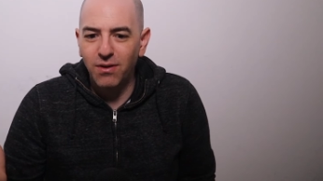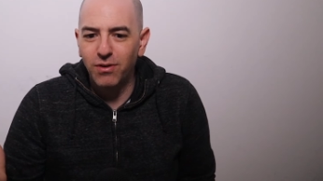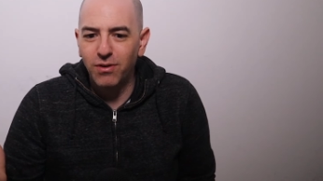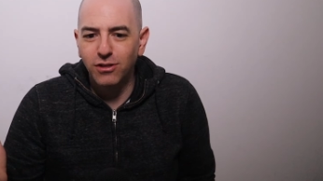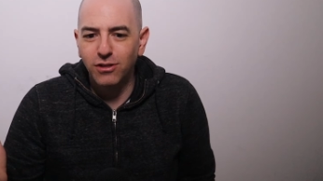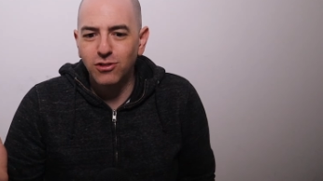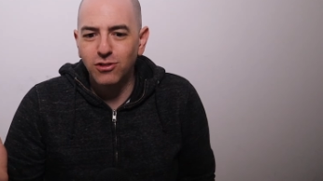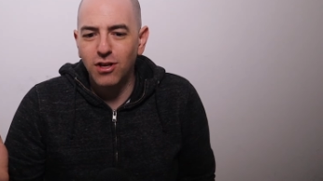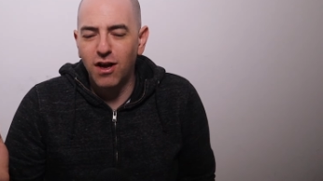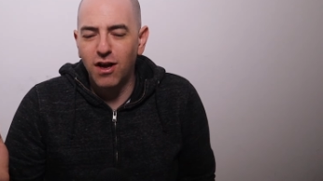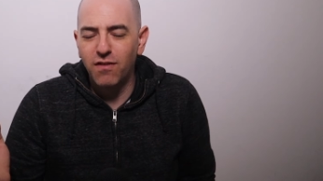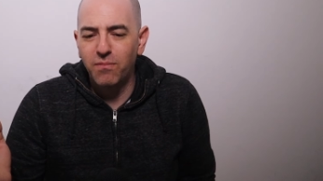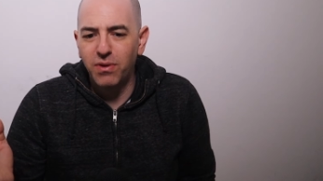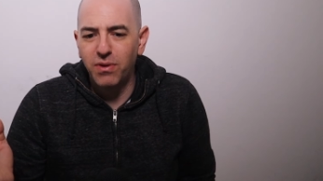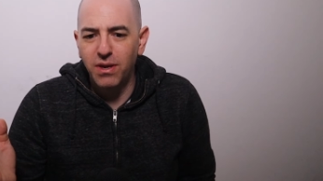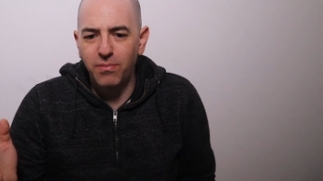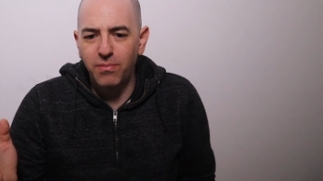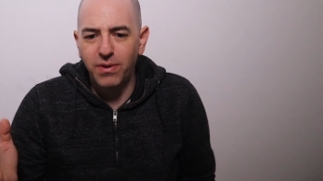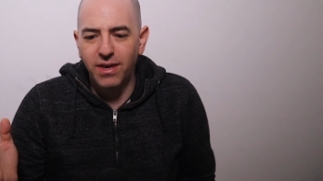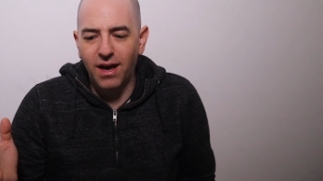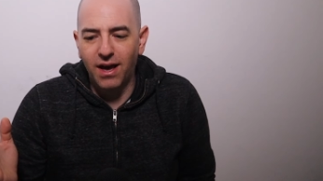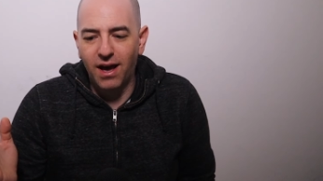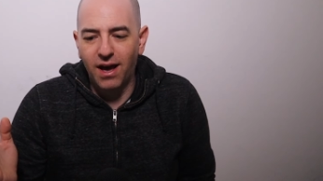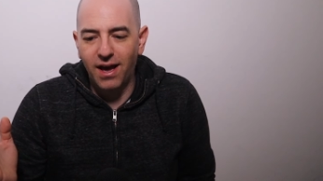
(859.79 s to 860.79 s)
We also have
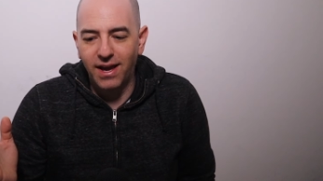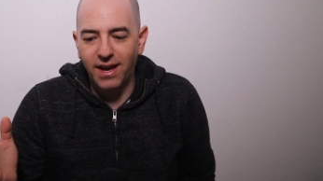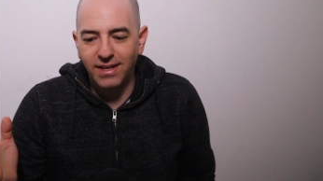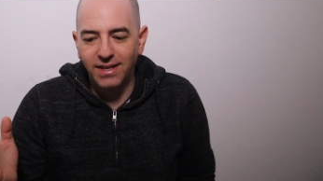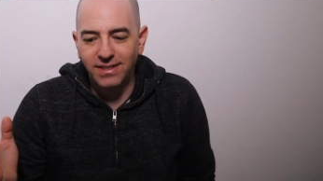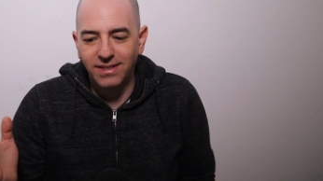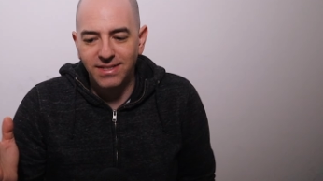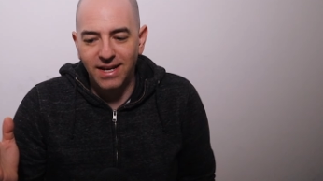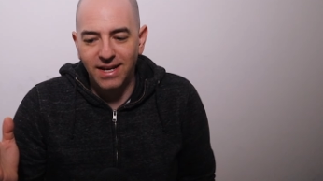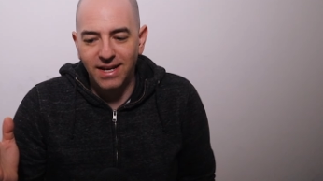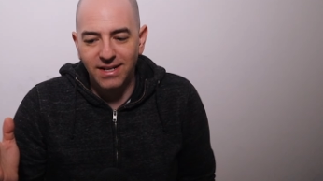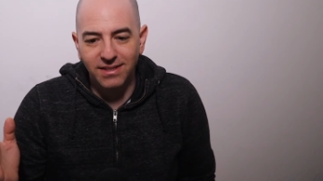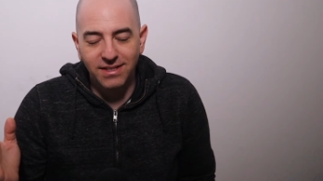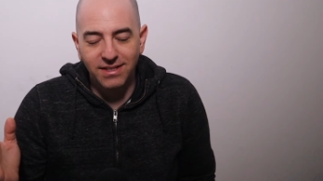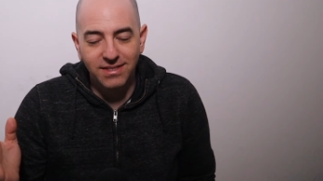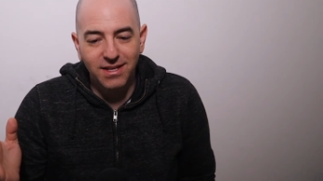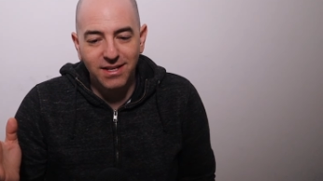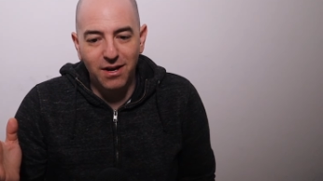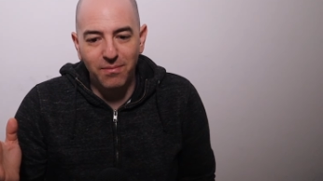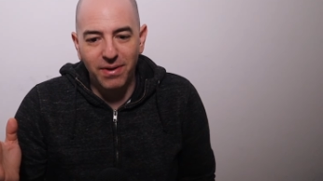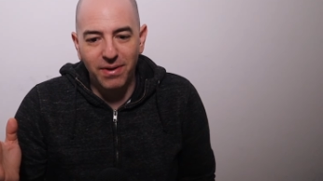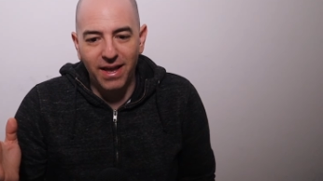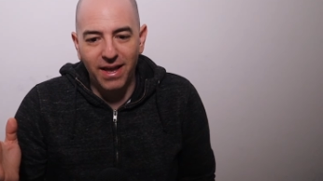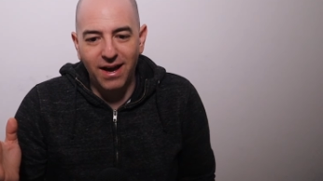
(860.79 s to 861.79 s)
PPI data that's
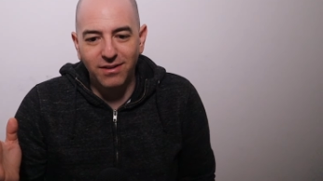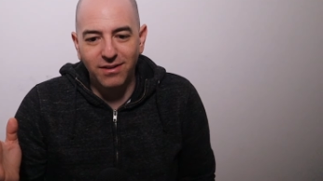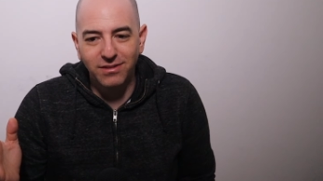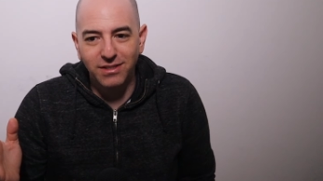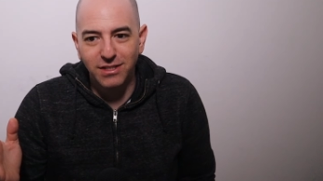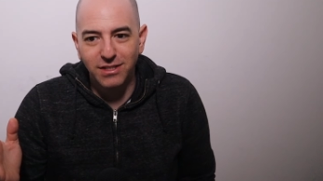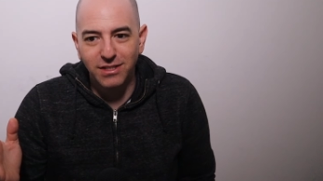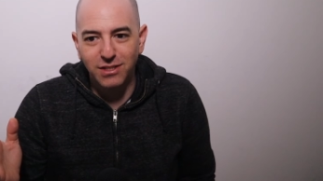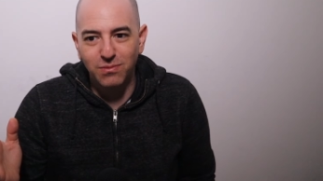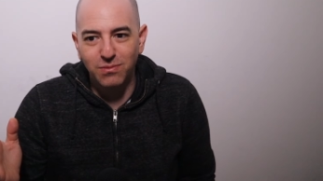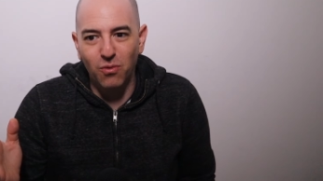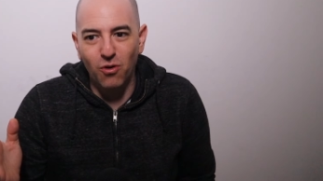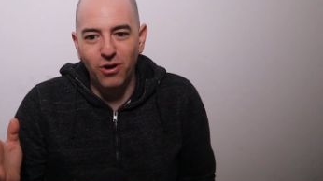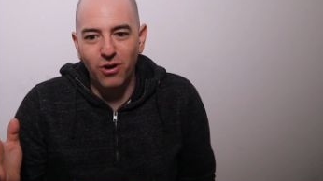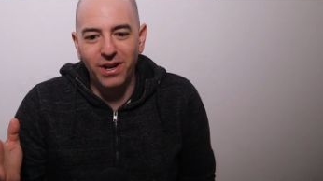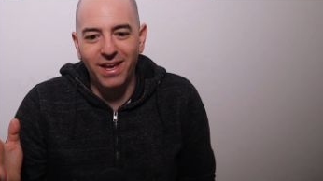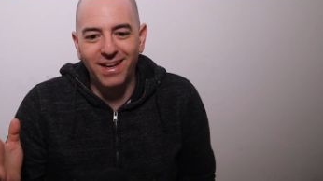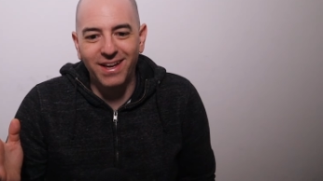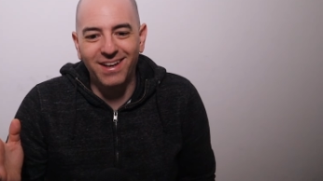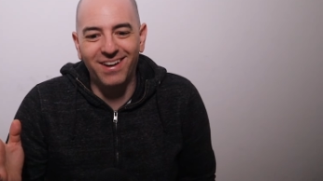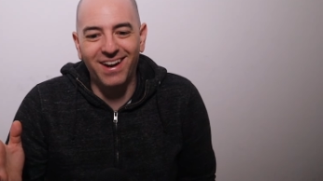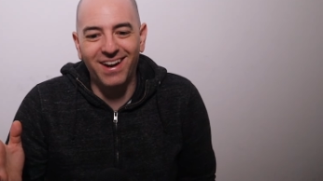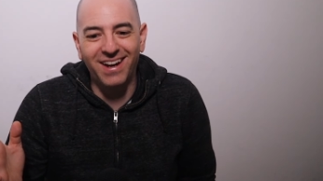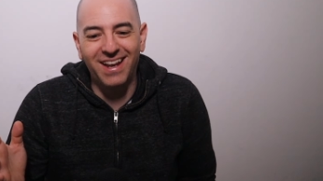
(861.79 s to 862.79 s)
coming out this
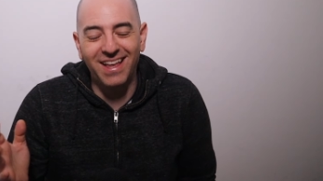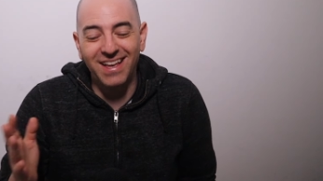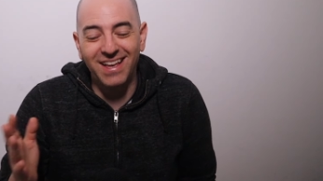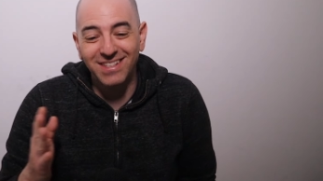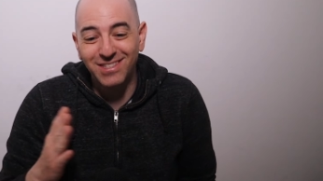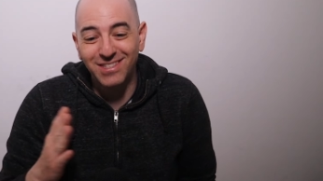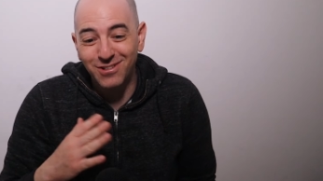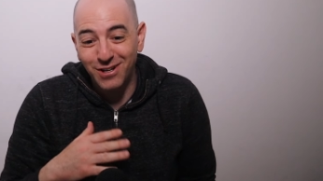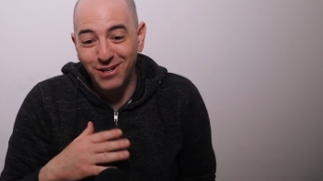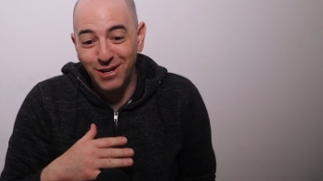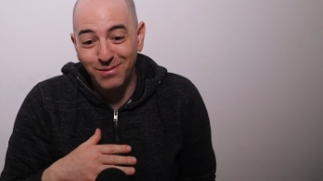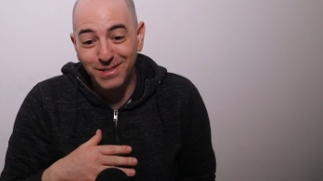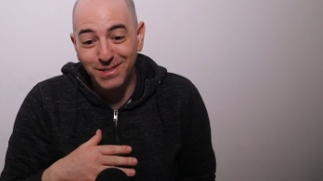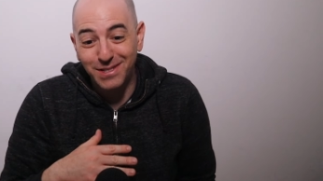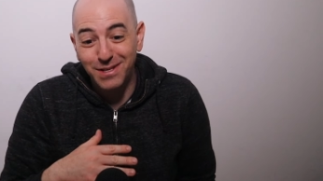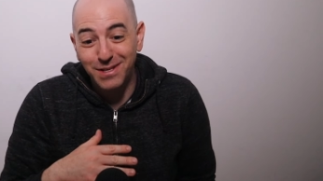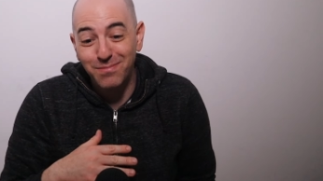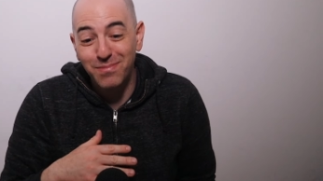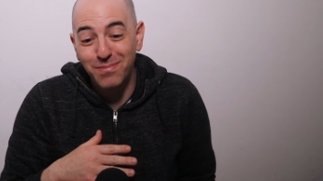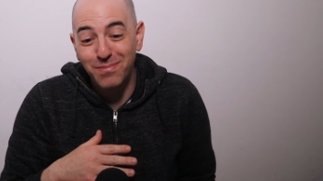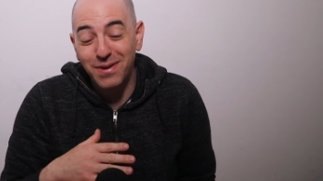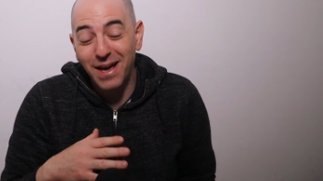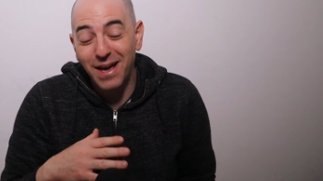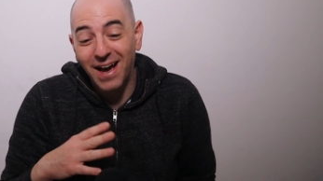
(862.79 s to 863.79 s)
morning, right? Yesterday was
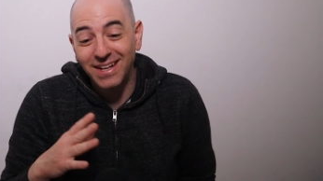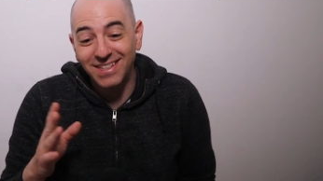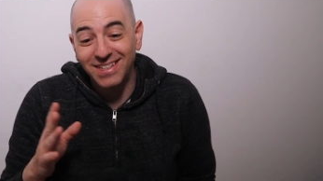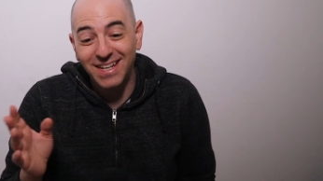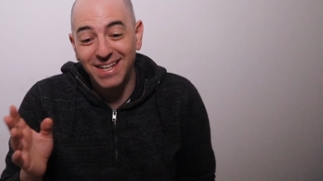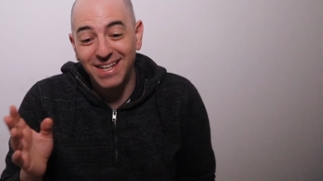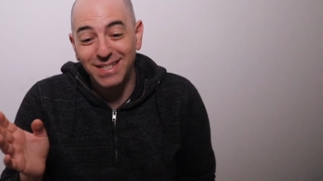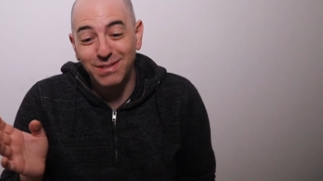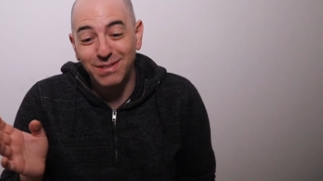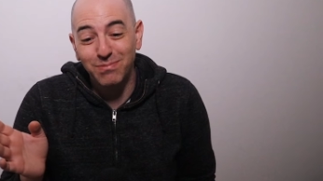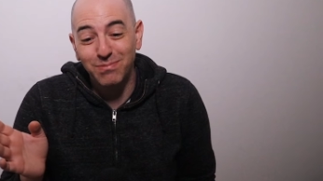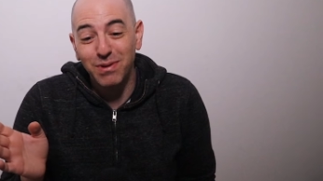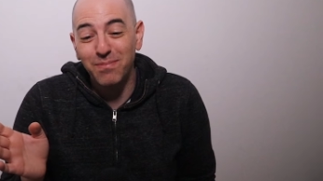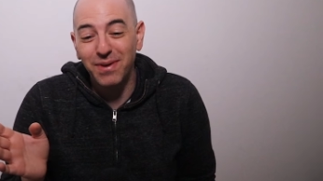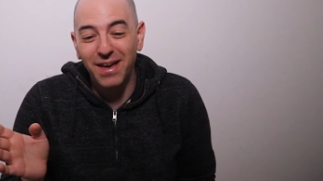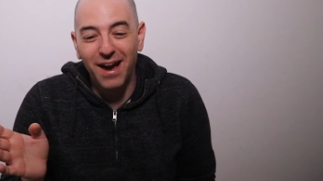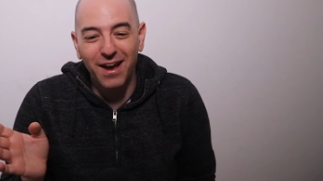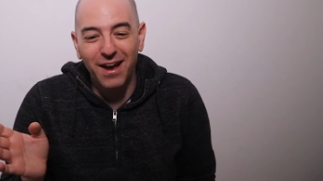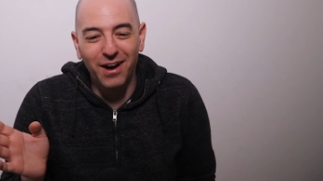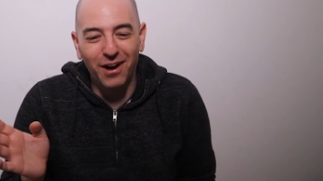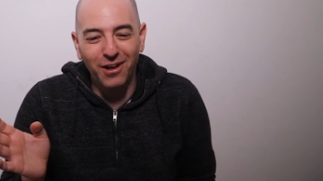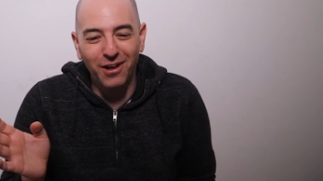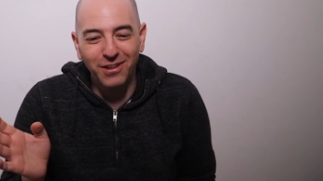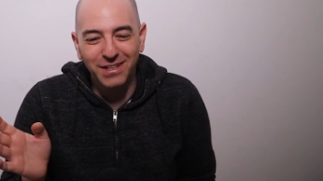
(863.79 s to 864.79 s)
CPI, today is
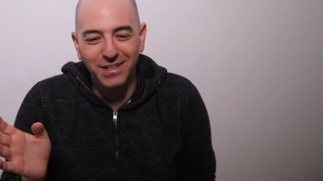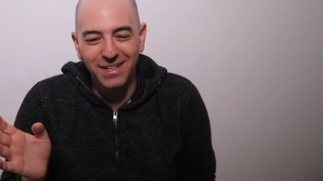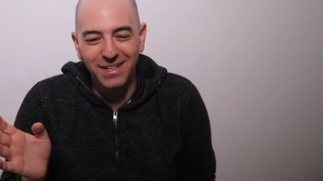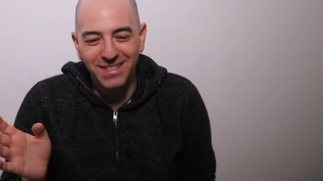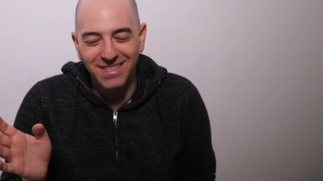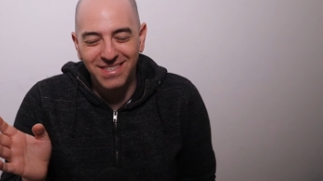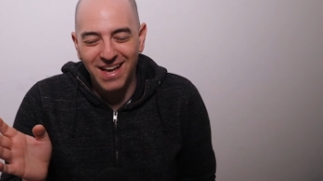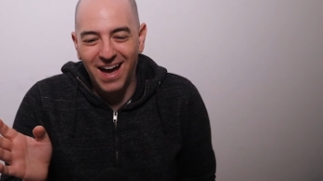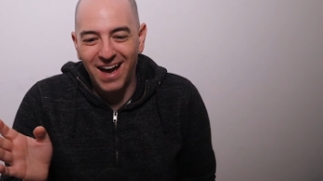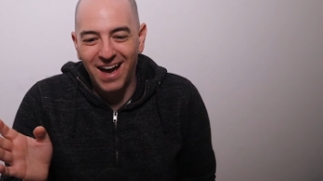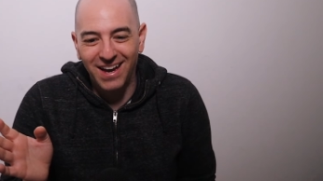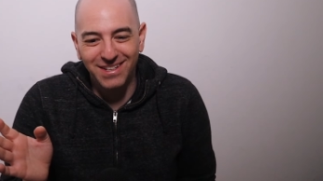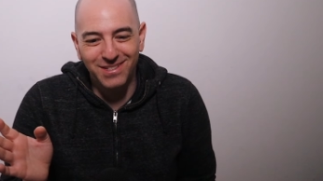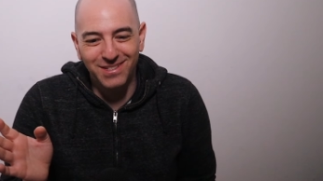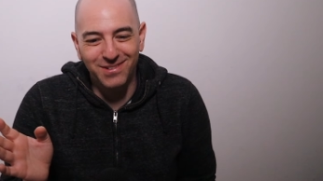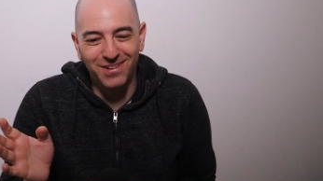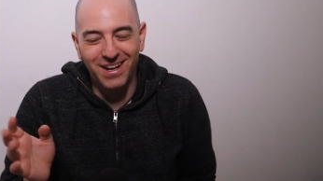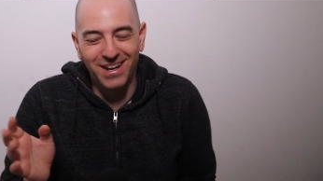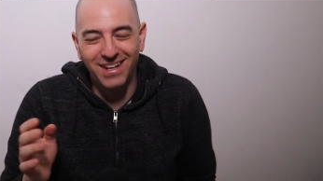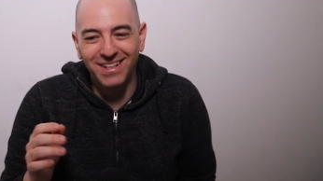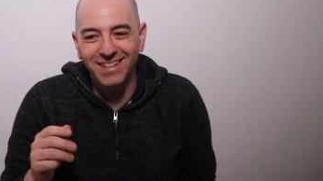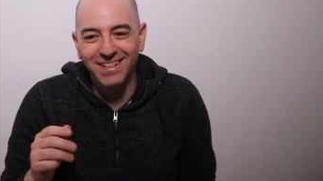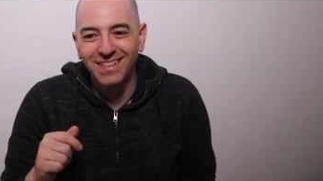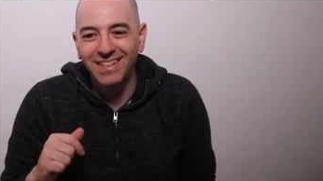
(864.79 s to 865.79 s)
PPI, all these eyes,
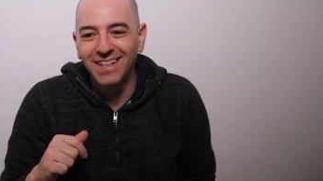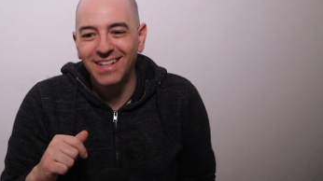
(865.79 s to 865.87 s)
right?